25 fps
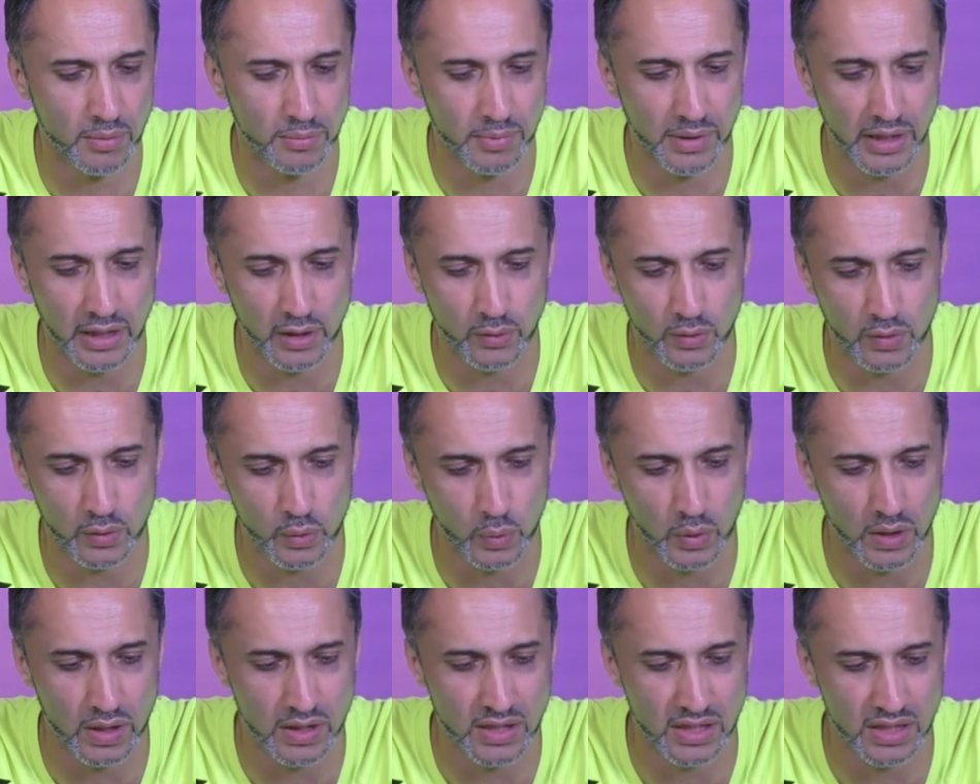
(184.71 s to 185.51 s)
But anyway,
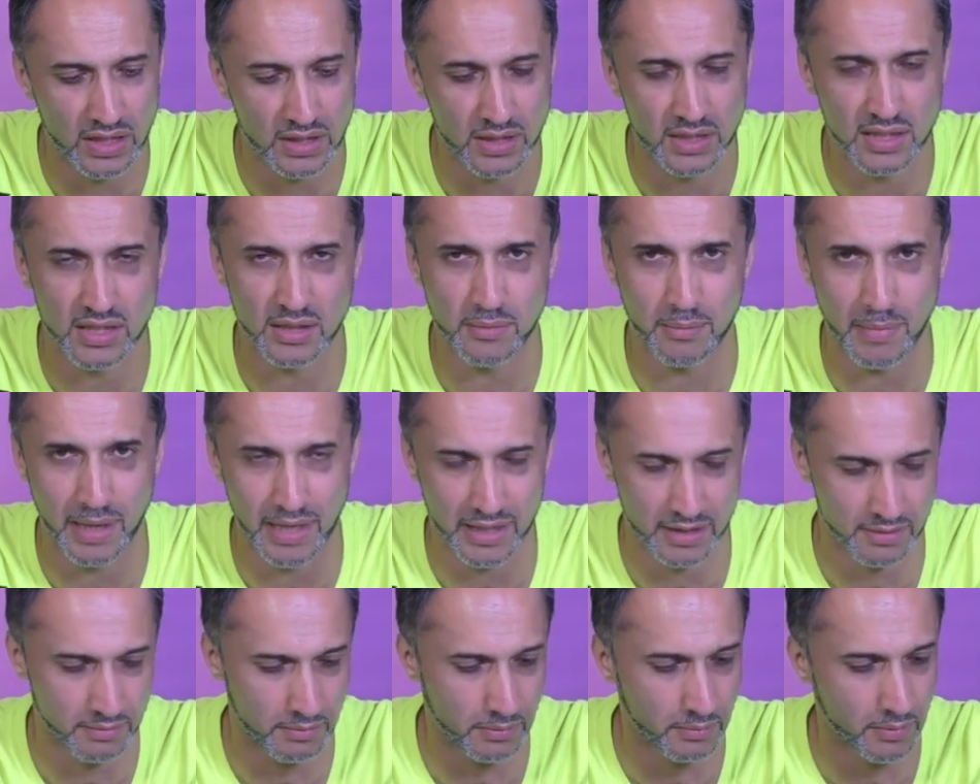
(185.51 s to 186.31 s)
26 is the
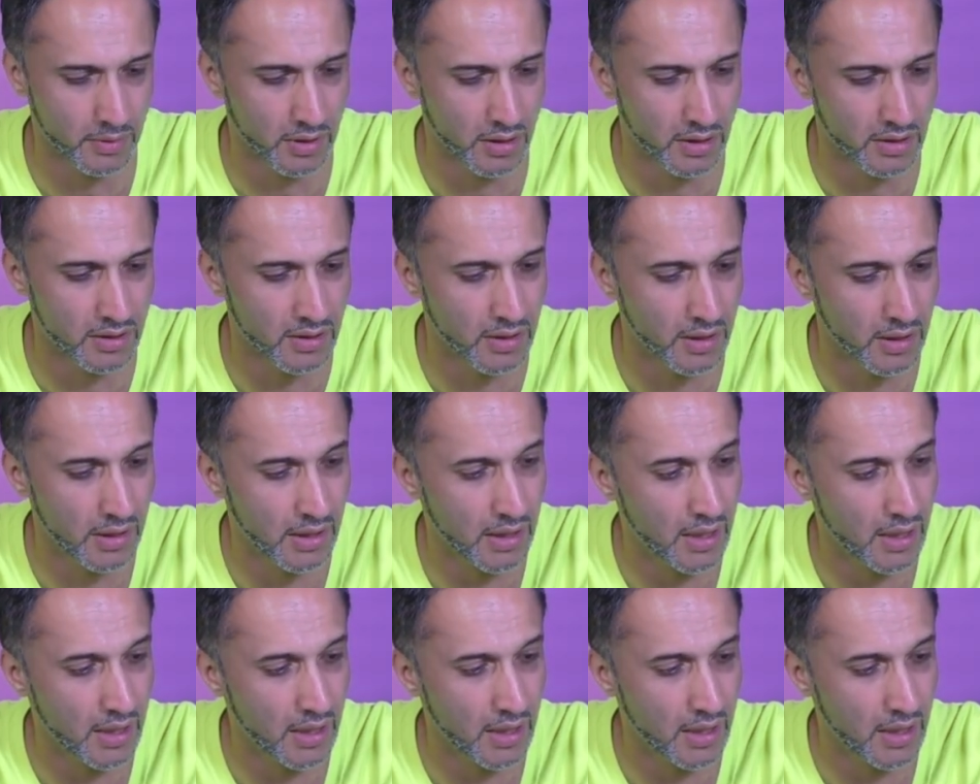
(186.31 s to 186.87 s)
maximum, guys.